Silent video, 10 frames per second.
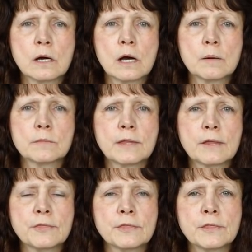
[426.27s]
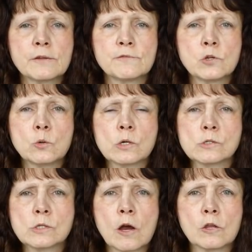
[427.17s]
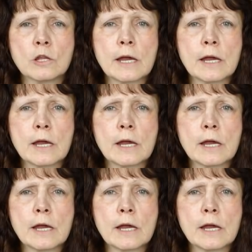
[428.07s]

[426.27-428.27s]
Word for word: um, that the viewers are